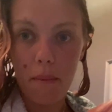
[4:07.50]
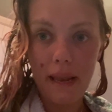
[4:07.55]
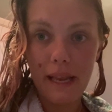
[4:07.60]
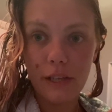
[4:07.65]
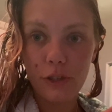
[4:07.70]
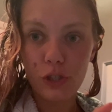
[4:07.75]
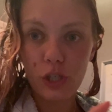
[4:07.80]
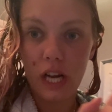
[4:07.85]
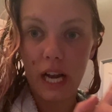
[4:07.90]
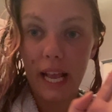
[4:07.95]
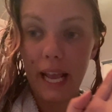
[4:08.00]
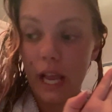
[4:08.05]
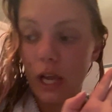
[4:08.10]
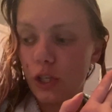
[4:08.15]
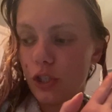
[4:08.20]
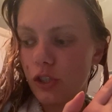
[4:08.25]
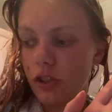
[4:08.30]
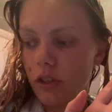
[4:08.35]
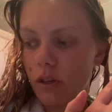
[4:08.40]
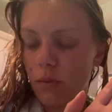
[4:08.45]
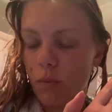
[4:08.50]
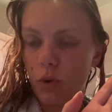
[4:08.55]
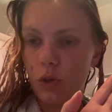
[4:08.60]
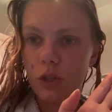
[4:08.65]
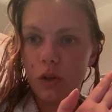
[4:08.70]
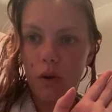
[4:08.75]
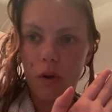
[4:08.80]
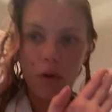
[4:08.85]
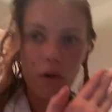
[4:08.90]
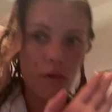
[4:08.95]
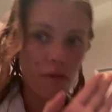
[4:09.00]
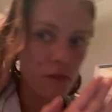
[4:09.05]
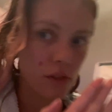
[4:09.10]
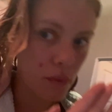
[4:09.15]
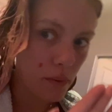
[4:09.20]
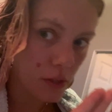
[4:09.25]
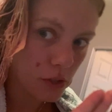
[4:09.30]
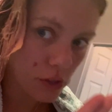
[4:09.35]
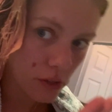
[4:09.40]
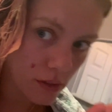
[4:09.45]
literally just going to wash it off. So
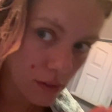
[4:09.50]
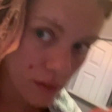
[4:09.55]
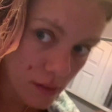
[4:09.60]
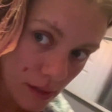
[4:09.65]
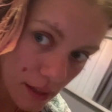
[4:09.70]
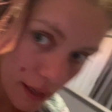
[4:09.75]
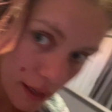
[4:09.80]
as you can see,